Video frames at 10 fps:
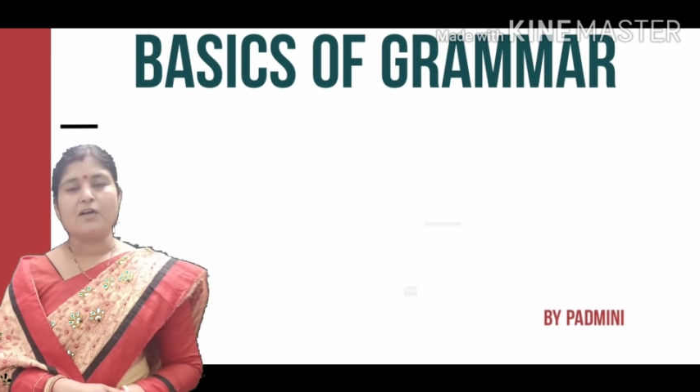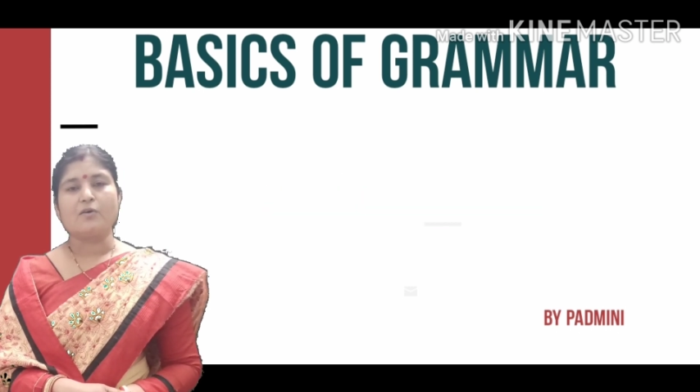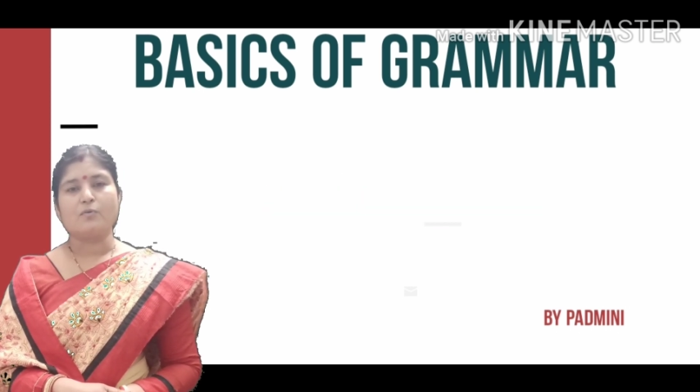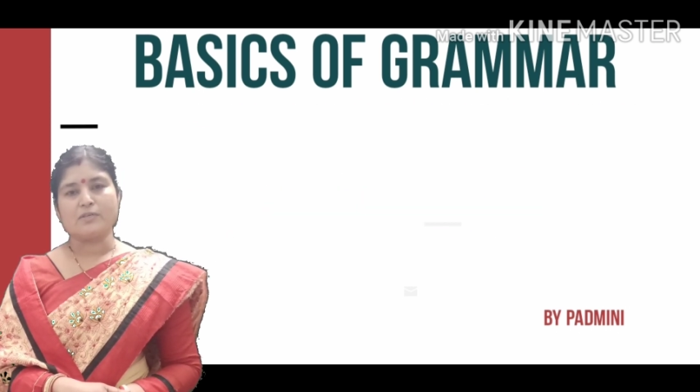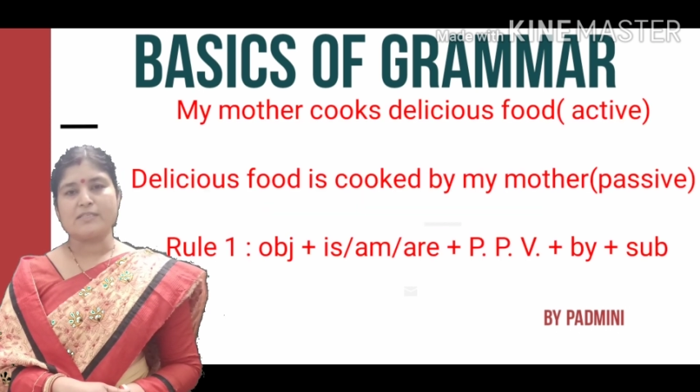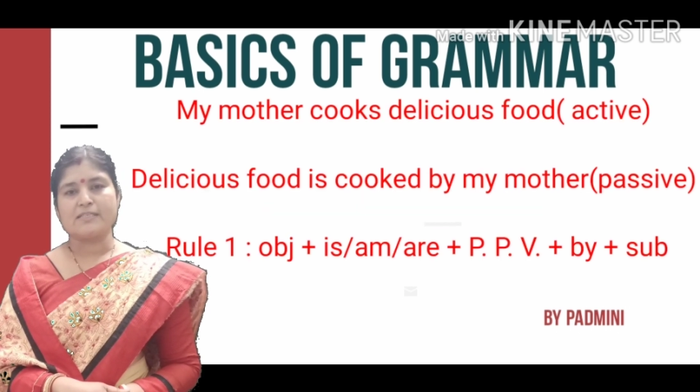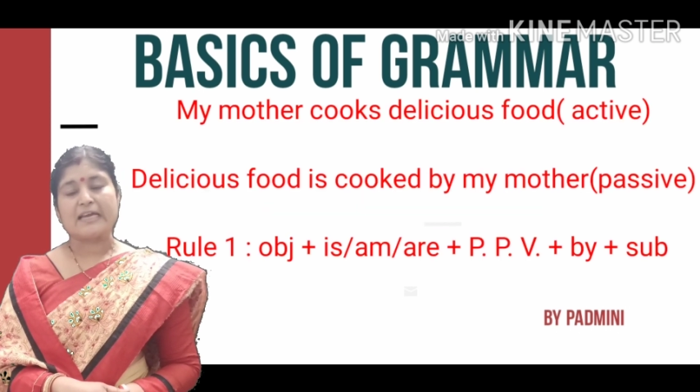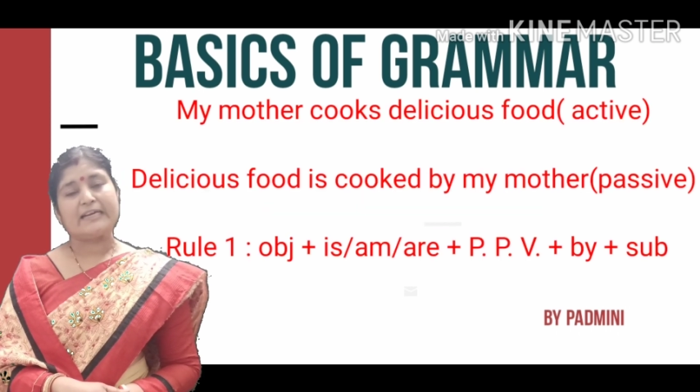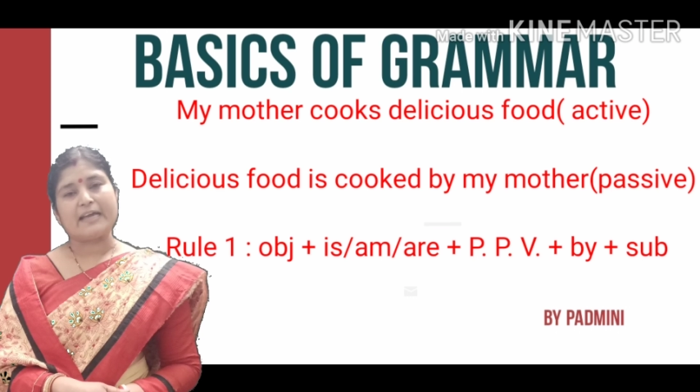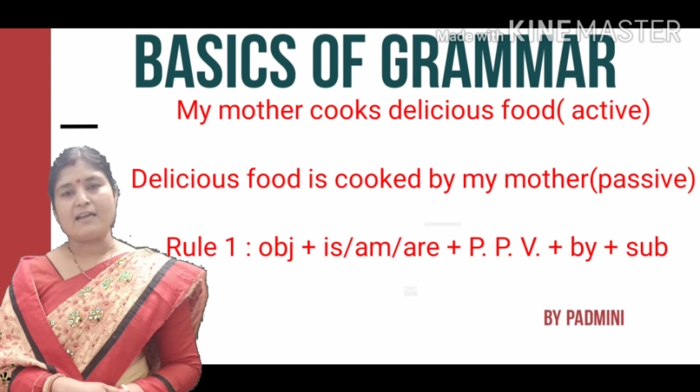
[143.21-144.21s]
cooks
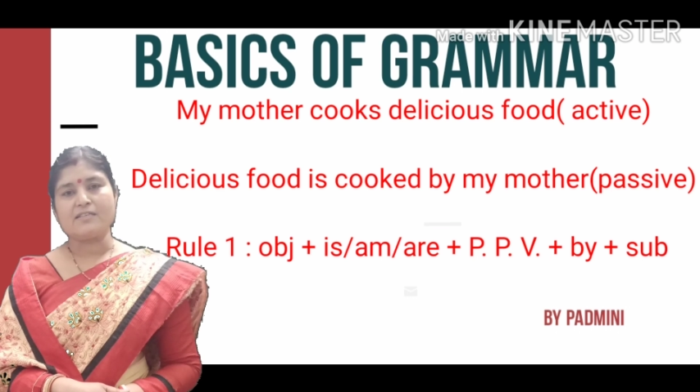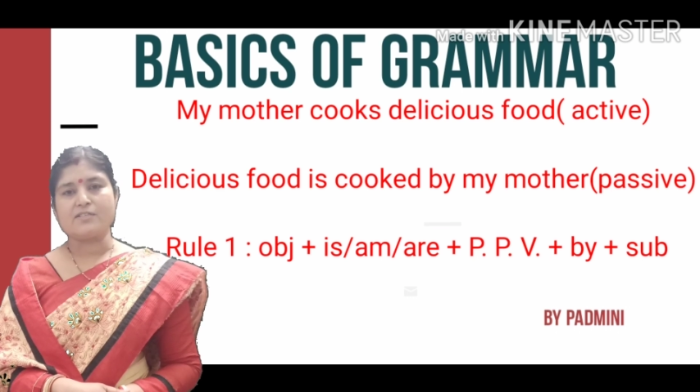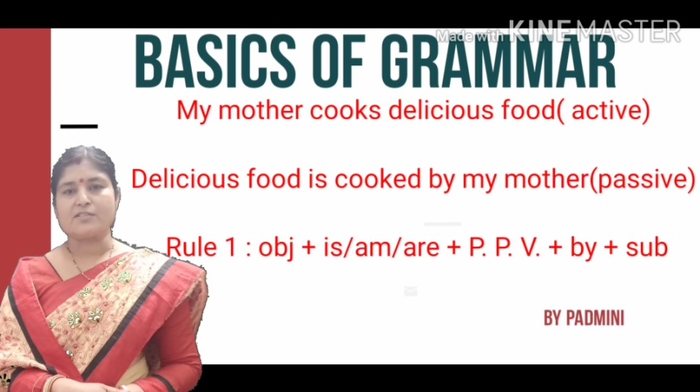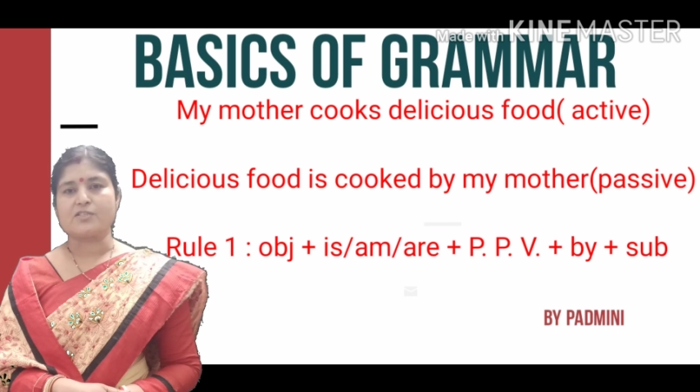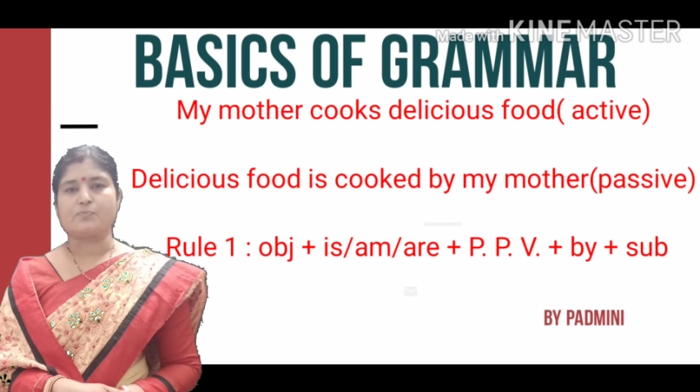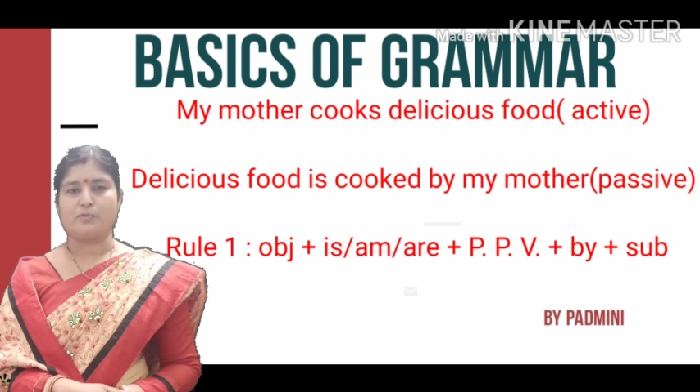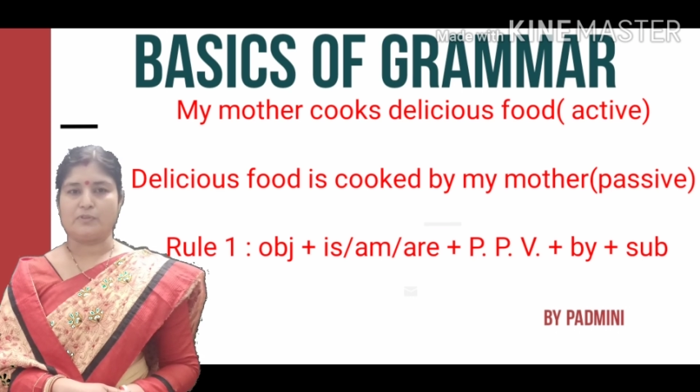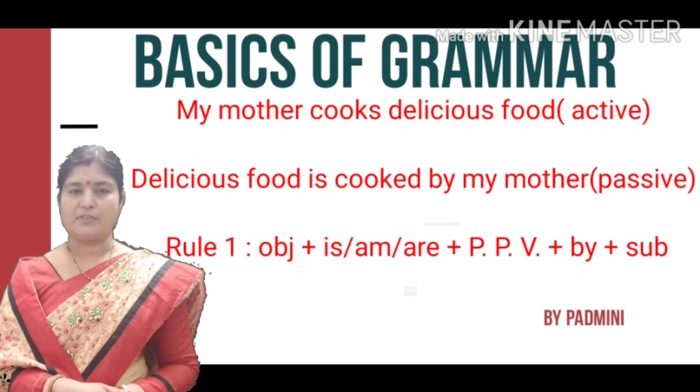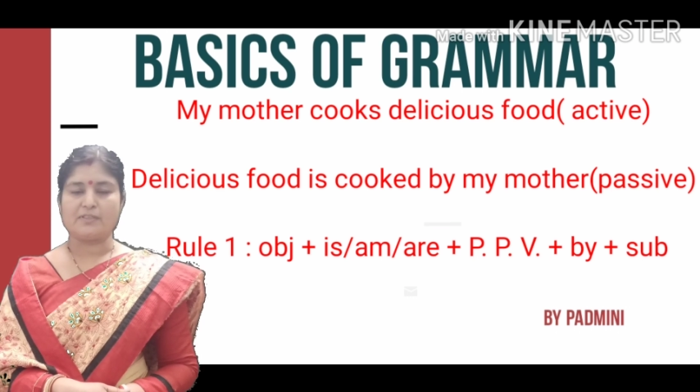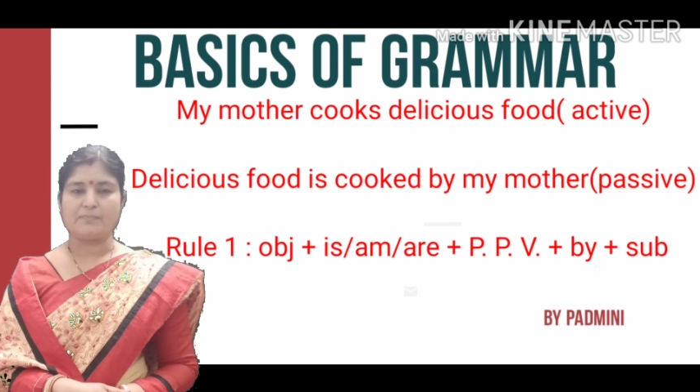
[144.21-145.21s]
delicious food.